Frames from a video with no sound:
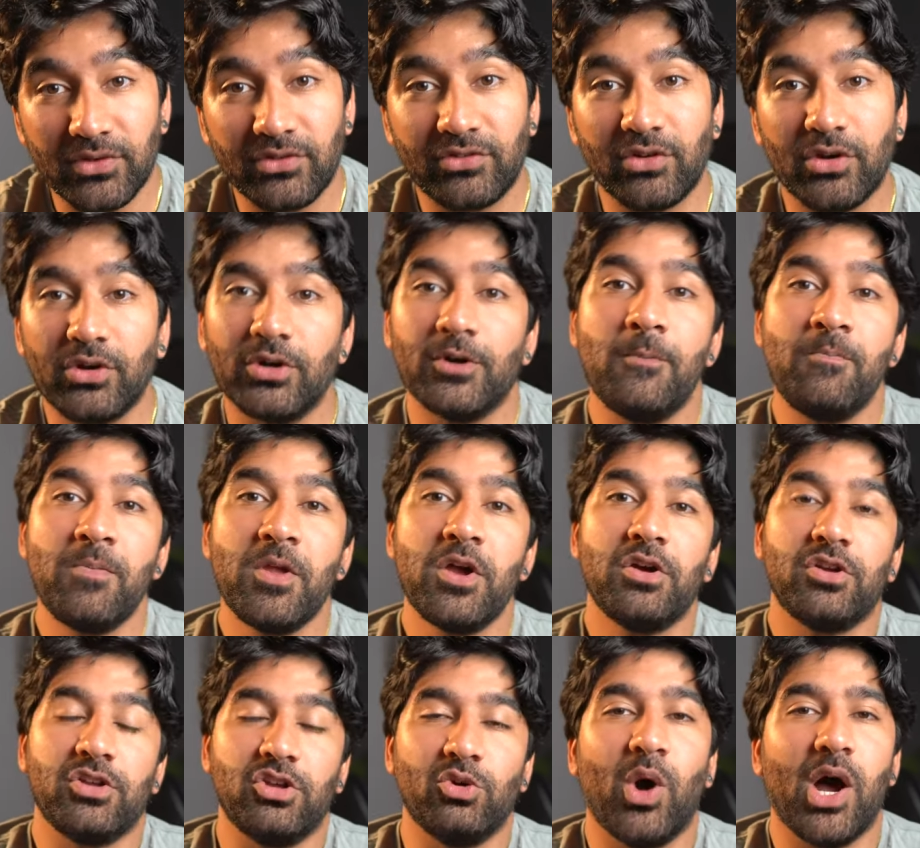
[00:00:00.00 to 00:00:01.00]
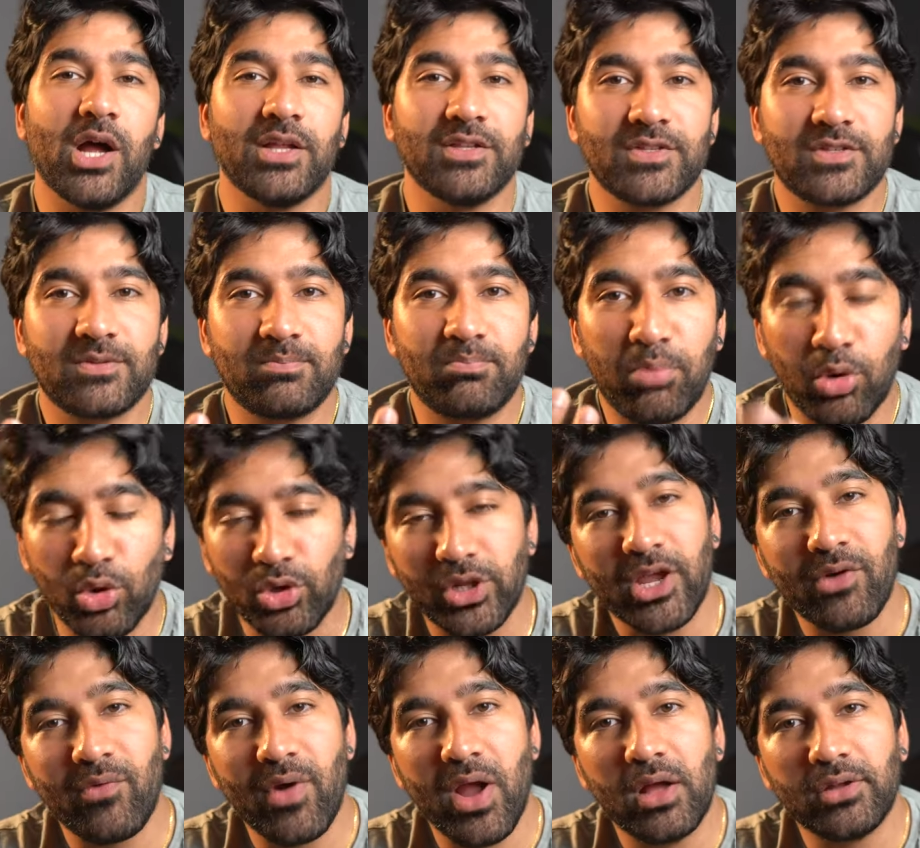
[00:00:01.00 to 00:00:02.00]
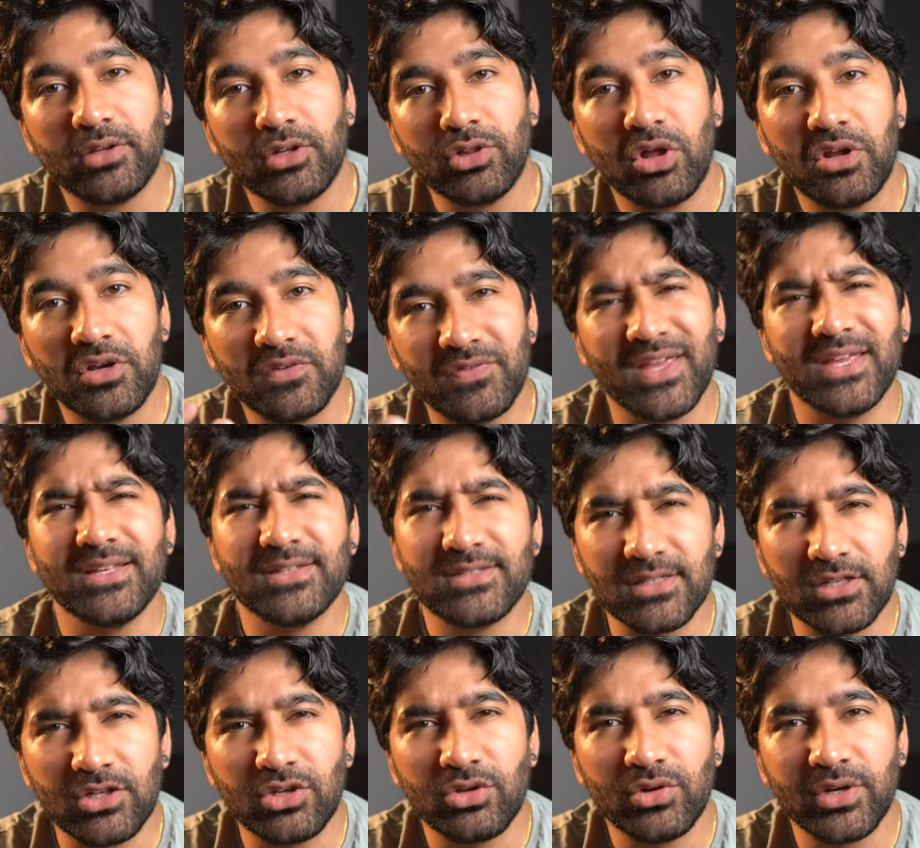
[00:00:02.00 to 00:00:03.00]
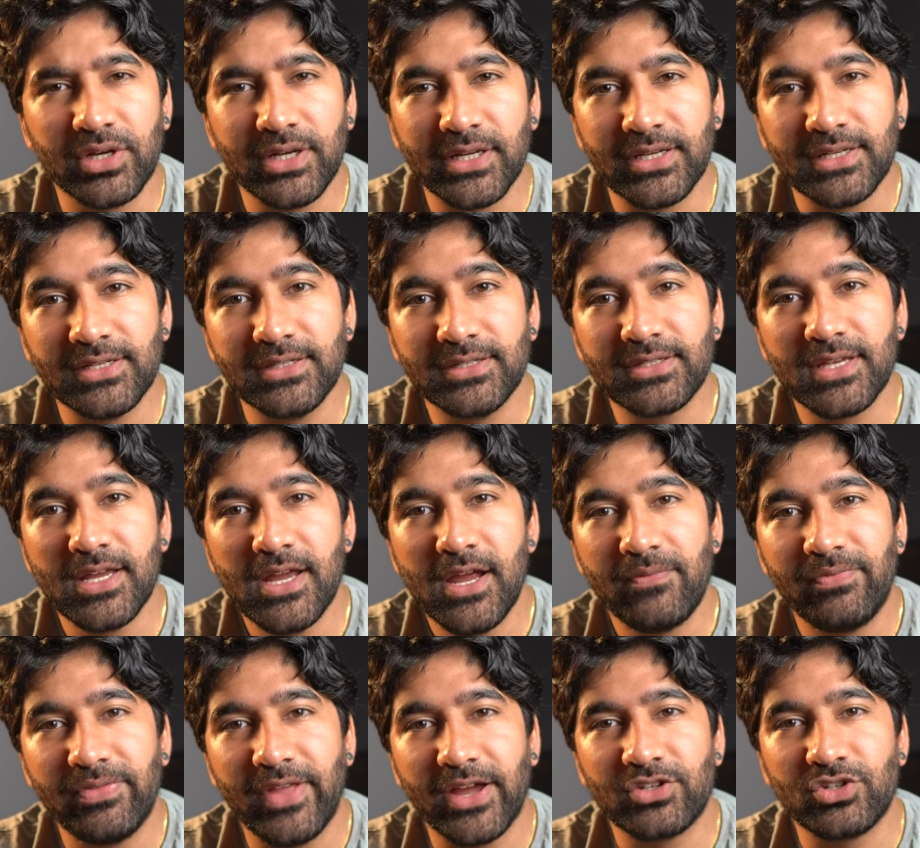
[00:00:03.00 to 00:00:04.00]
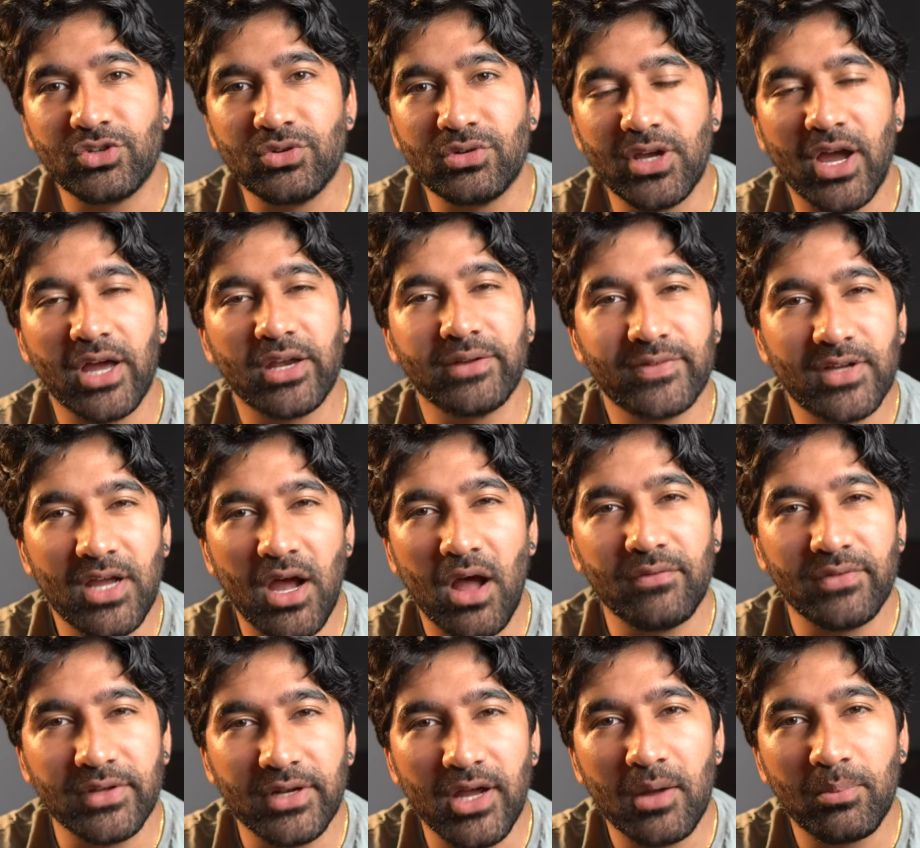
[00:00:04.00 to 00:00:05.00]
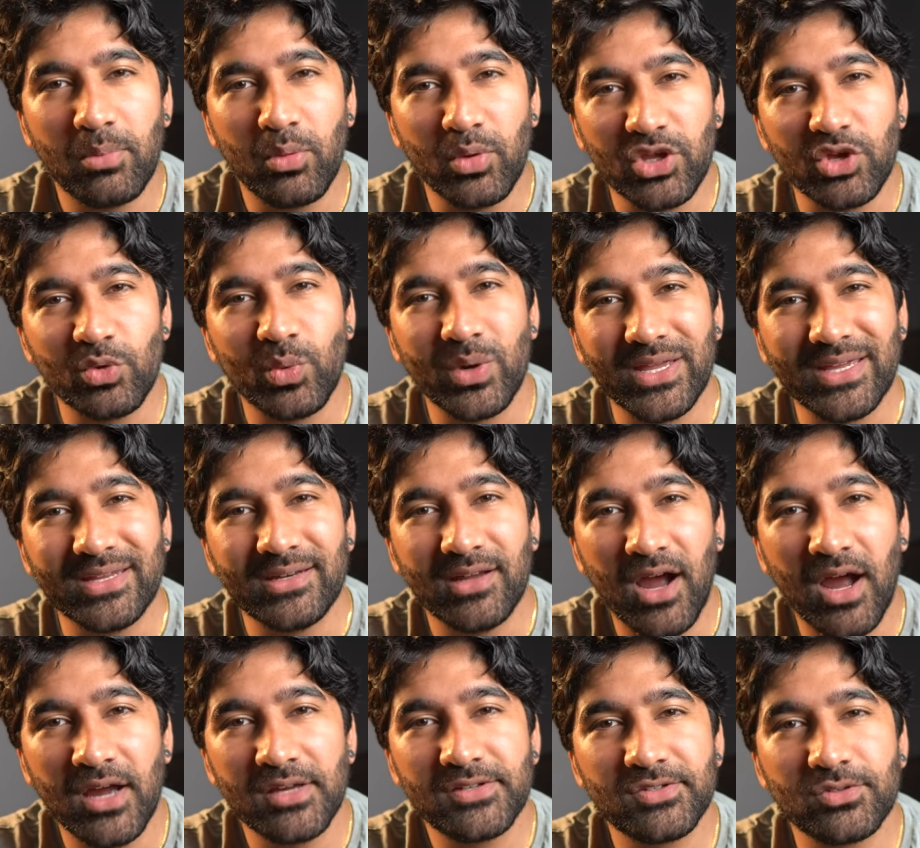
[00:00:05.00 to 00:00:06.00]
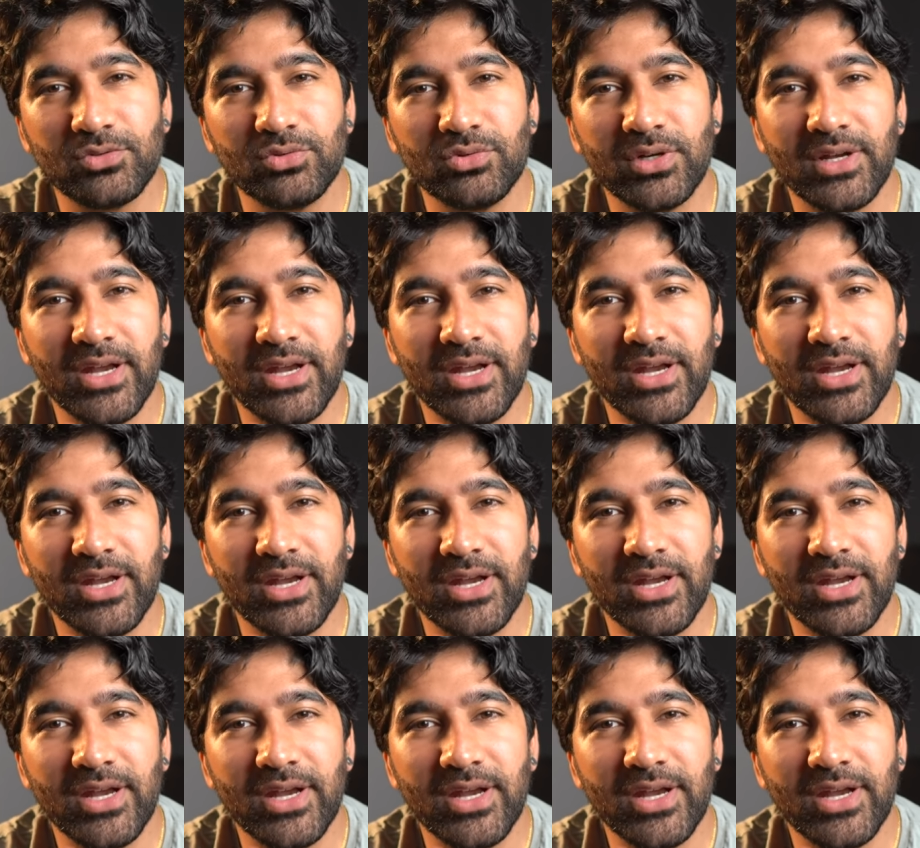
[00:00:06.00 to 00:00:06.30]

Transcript: And so you aren't pulling around a lot of insecurities that you kind of covered up when you were in high school.